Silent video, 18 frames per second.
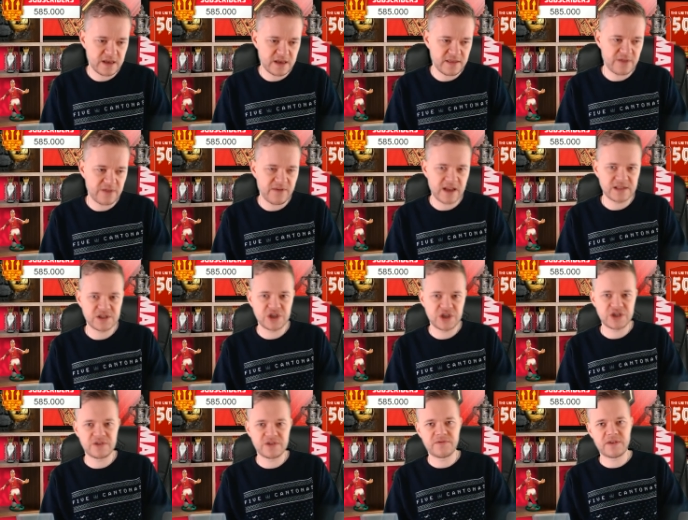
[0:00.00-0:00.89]
the
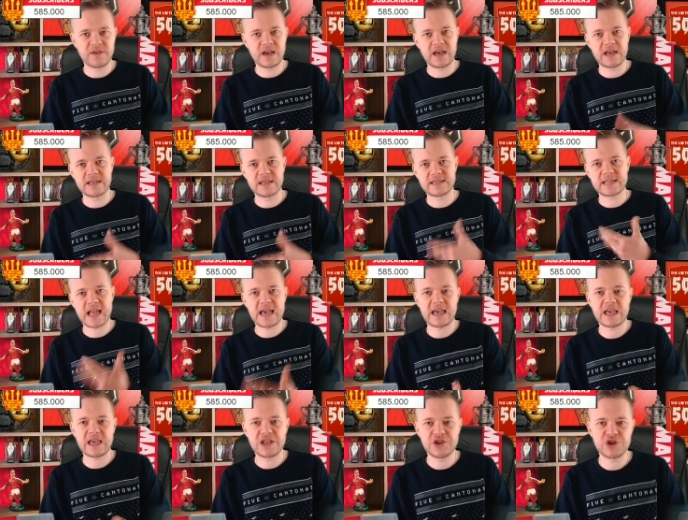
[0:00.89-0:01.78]
advantage of uh,
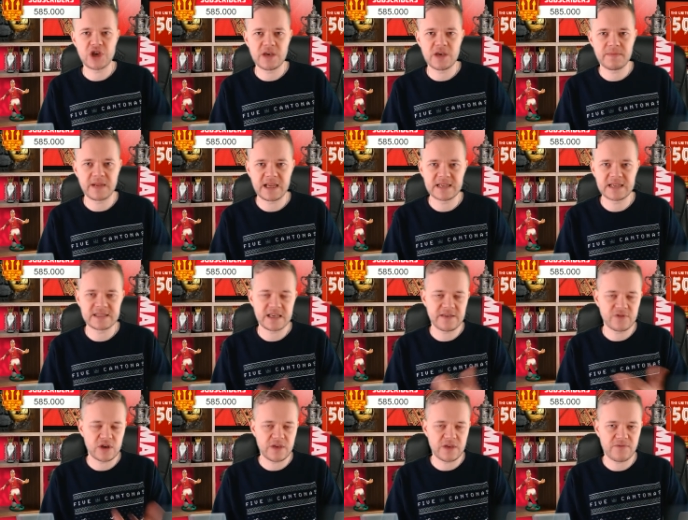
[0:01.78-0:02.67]
staying in Germany is that
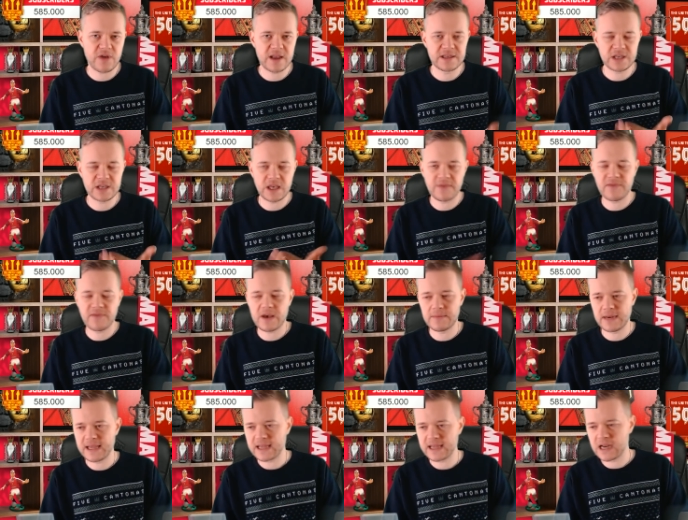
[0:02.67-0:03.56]
you've got your friends and your
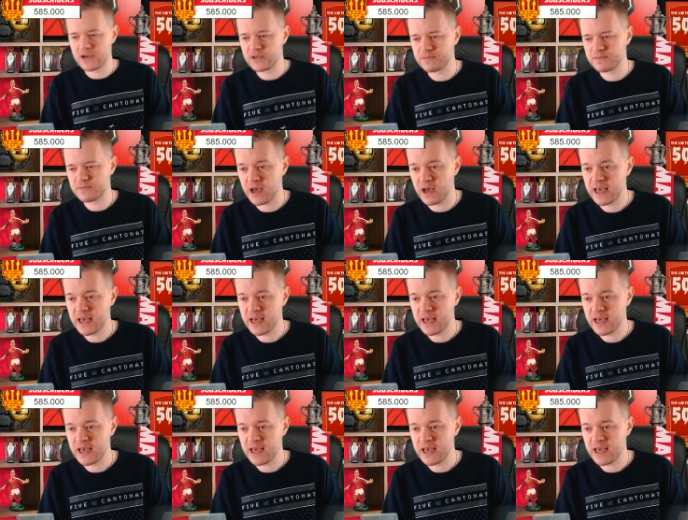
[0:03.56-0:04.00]
family close by.